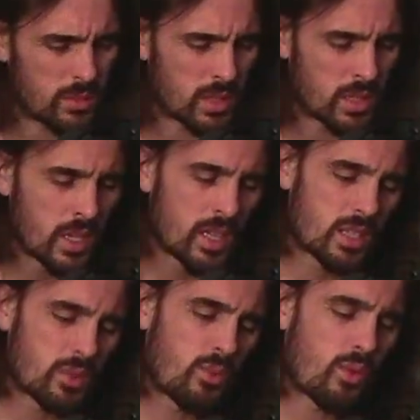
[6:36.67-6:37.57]
and
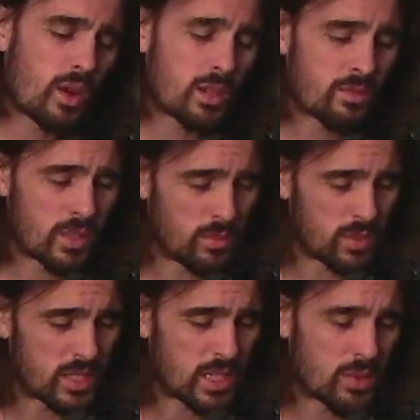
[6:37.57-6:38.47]
then one of them was
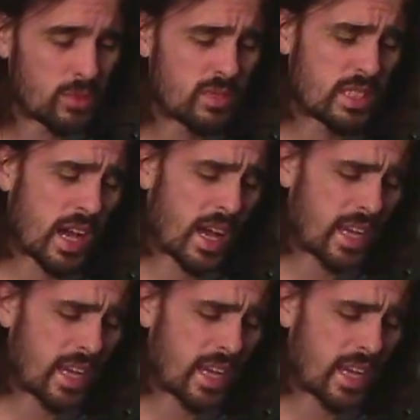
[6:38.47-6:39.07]
said to have died,